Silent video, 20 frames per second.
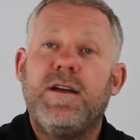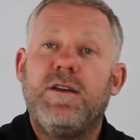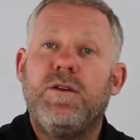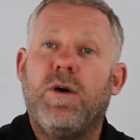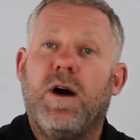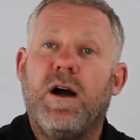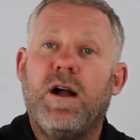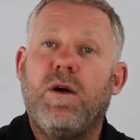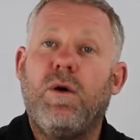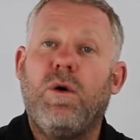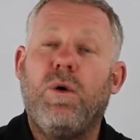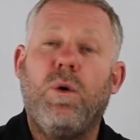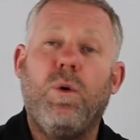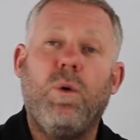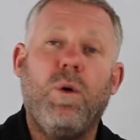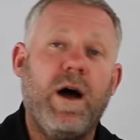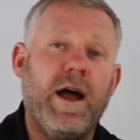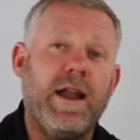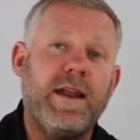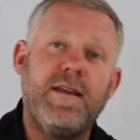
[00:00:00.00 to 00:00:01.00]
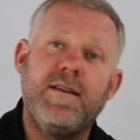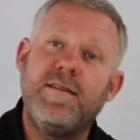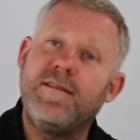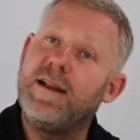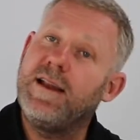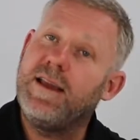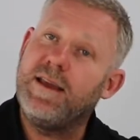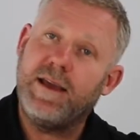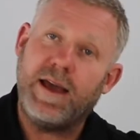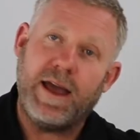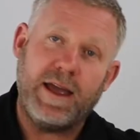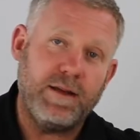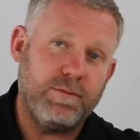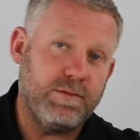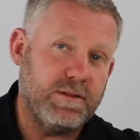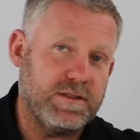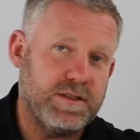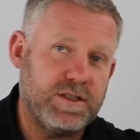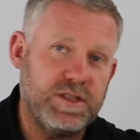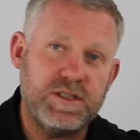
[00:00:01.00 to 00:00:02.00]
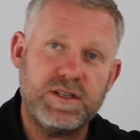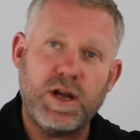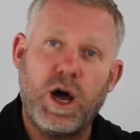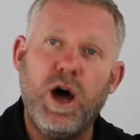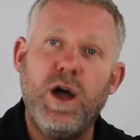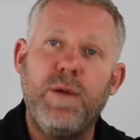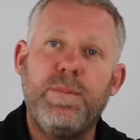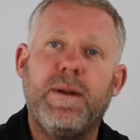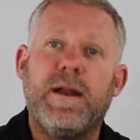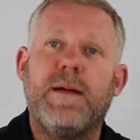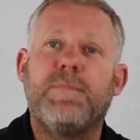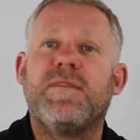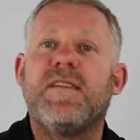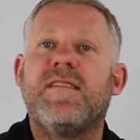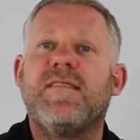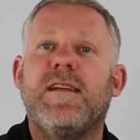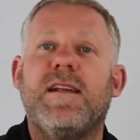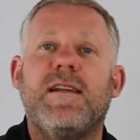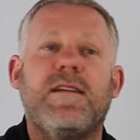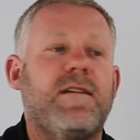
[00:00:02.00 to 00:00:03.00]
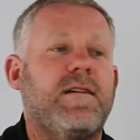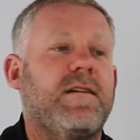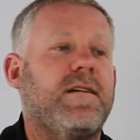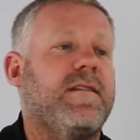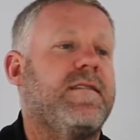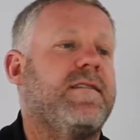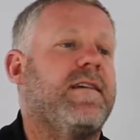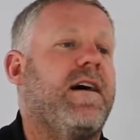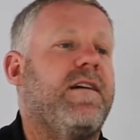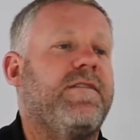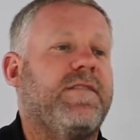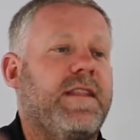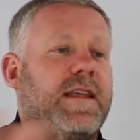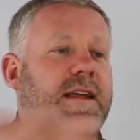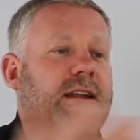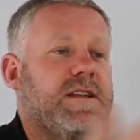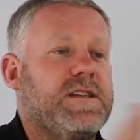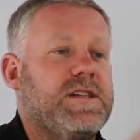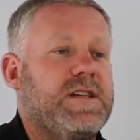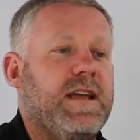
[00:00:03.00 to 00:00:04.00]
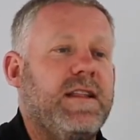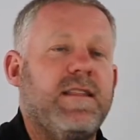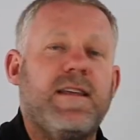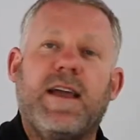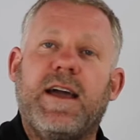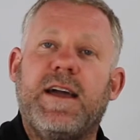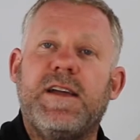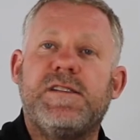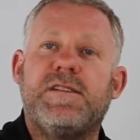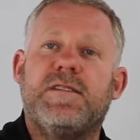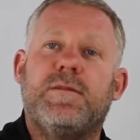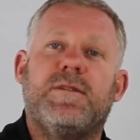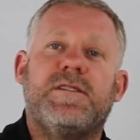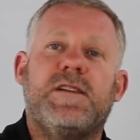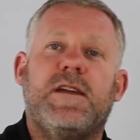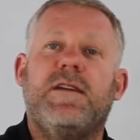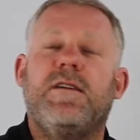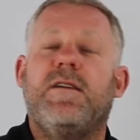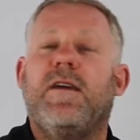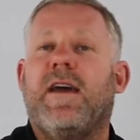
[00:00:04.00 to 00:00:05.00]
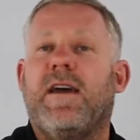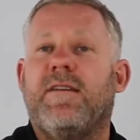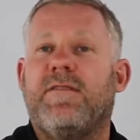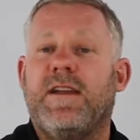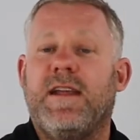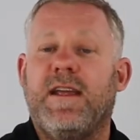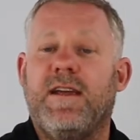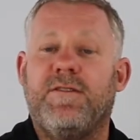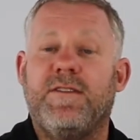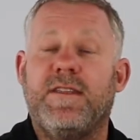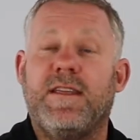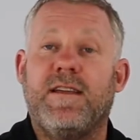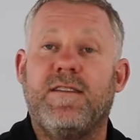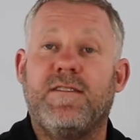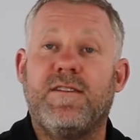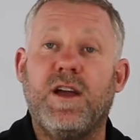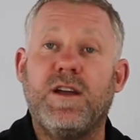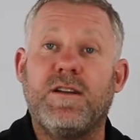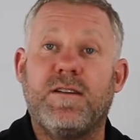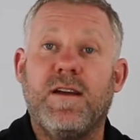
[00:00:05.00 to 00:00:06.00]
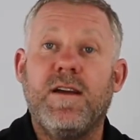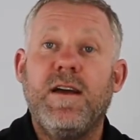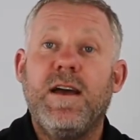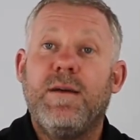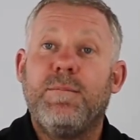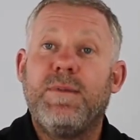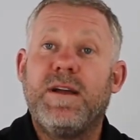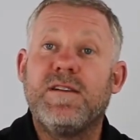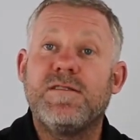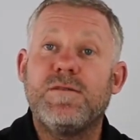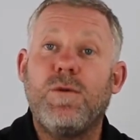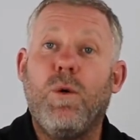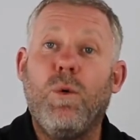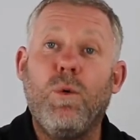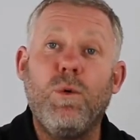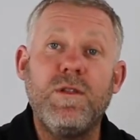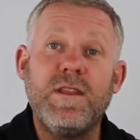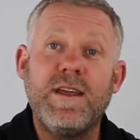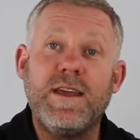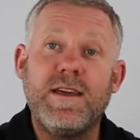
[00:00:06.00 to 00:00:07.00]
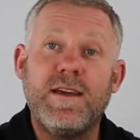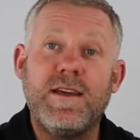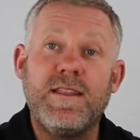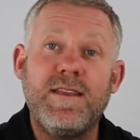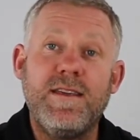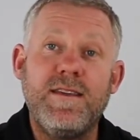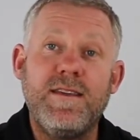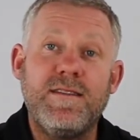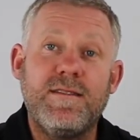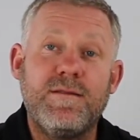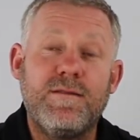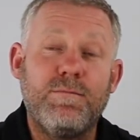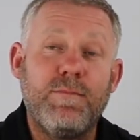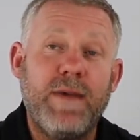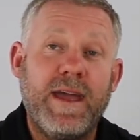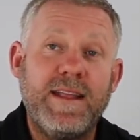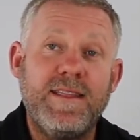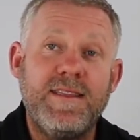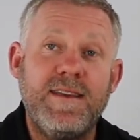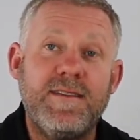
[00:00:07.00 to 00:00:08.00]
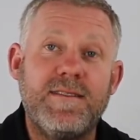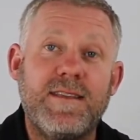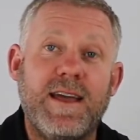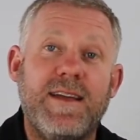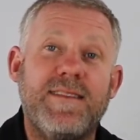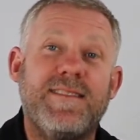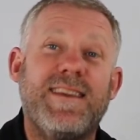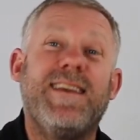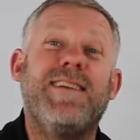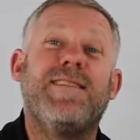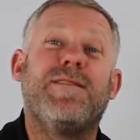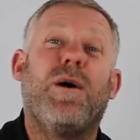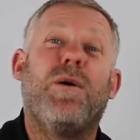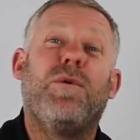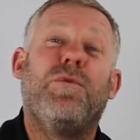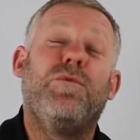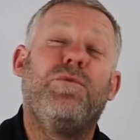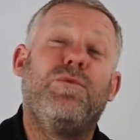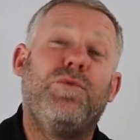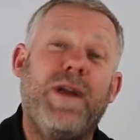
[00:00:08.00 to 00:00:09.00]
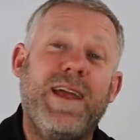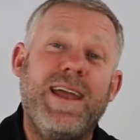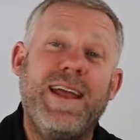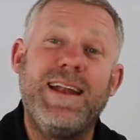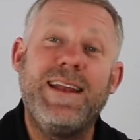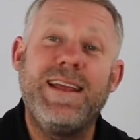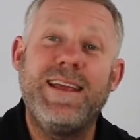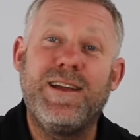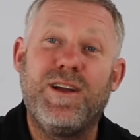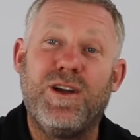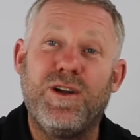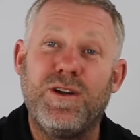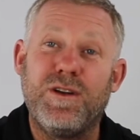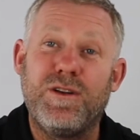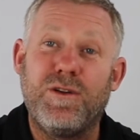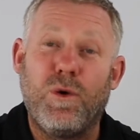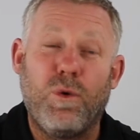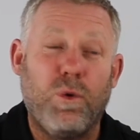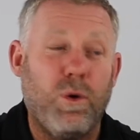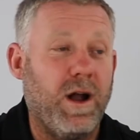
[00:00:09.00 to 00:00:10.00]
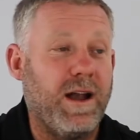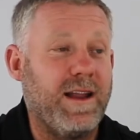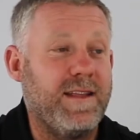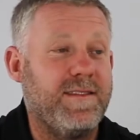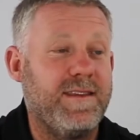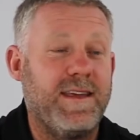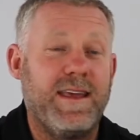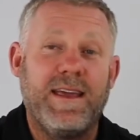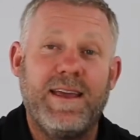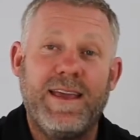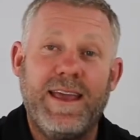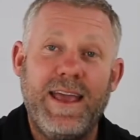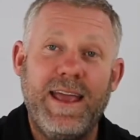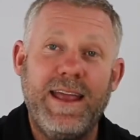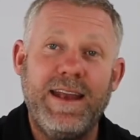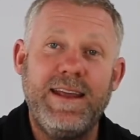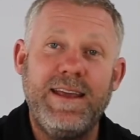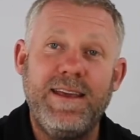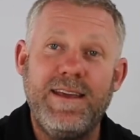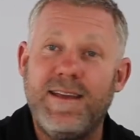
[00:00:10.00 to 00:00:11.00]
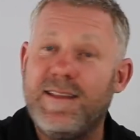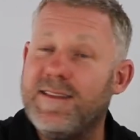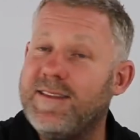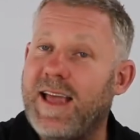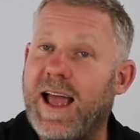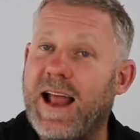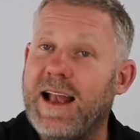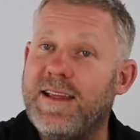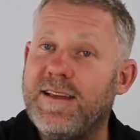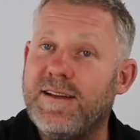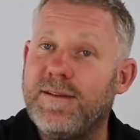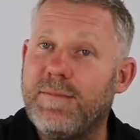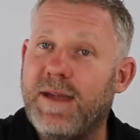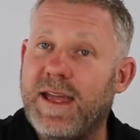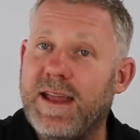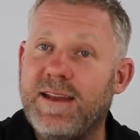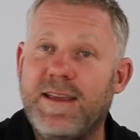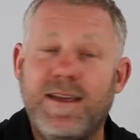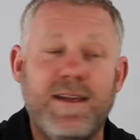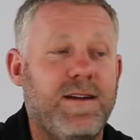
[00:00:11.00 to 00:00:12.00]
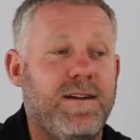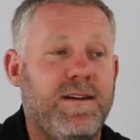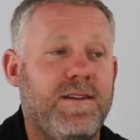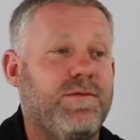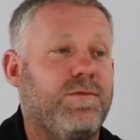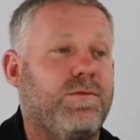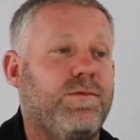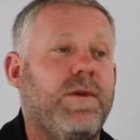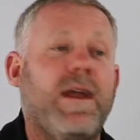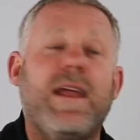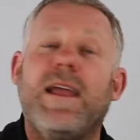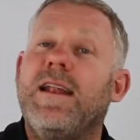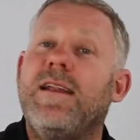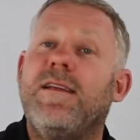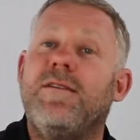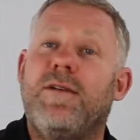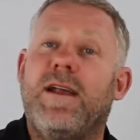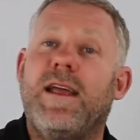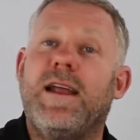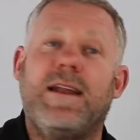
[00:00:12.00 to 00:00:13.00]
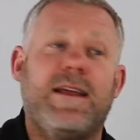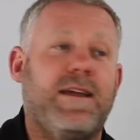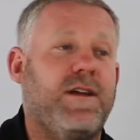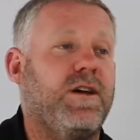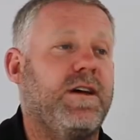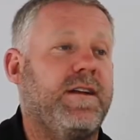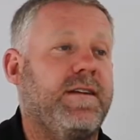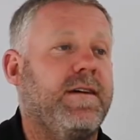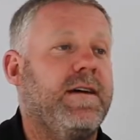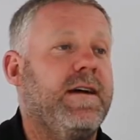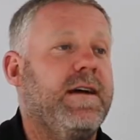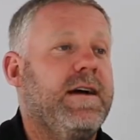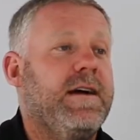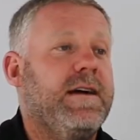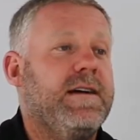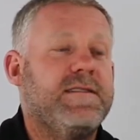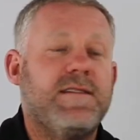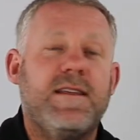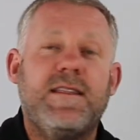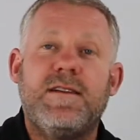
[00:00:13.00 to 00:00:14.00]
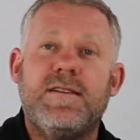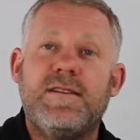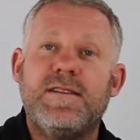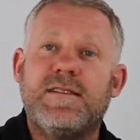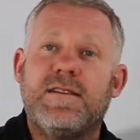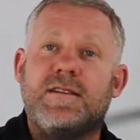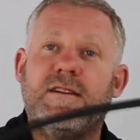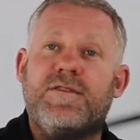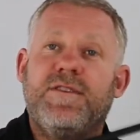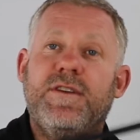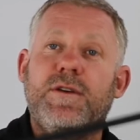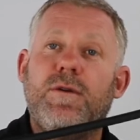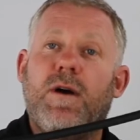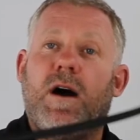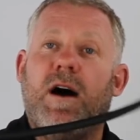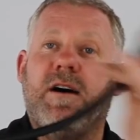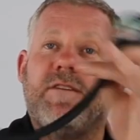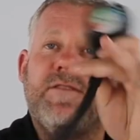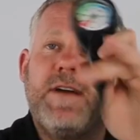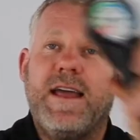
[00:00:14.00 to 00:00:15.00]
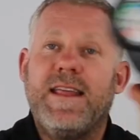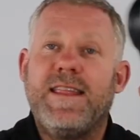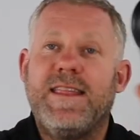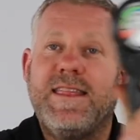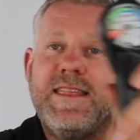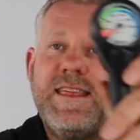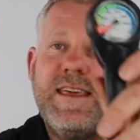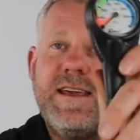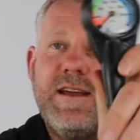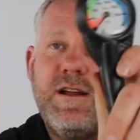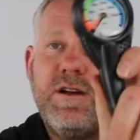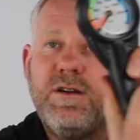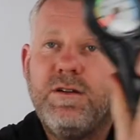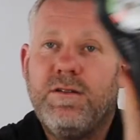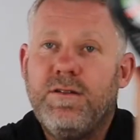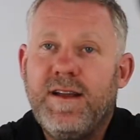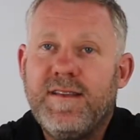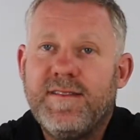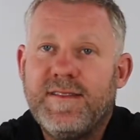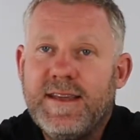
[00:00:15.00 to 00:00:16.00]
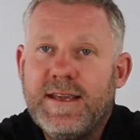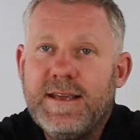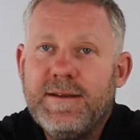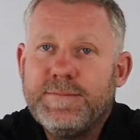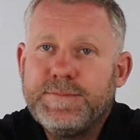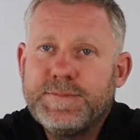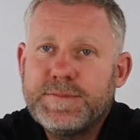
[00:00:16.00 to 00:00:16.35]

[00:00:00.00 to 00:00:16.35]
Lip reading: You are quite easily able to just open up the cylinder itself and then check the gauge, see how much air you have, and everything's good, because all the gear made these days is really good quality. Any Italian made gear is really, really good. So there is the review of the Cressi